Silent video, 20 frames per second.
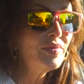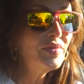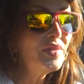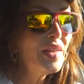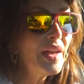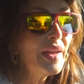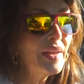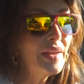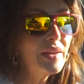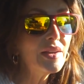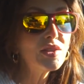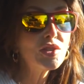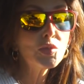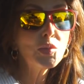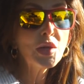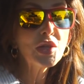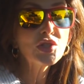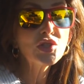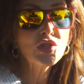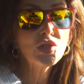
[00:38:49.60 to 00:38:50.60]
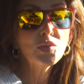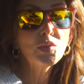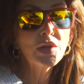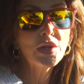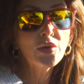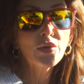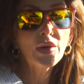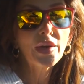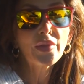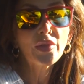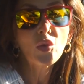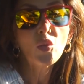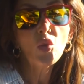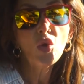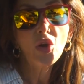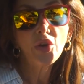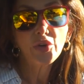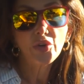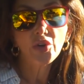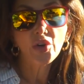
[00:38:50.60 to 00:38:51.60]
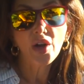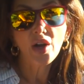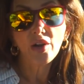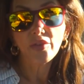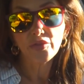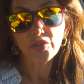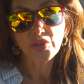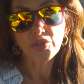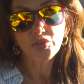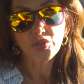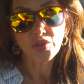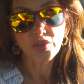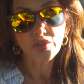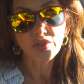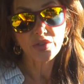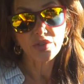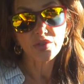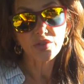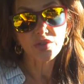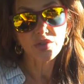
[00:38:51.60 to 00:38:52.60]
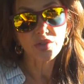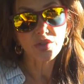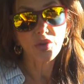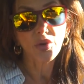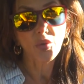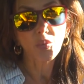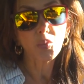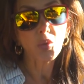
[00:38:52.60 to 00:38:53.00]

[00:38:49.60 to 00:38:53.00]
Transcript: They expect you to be around the water, obviously, since they're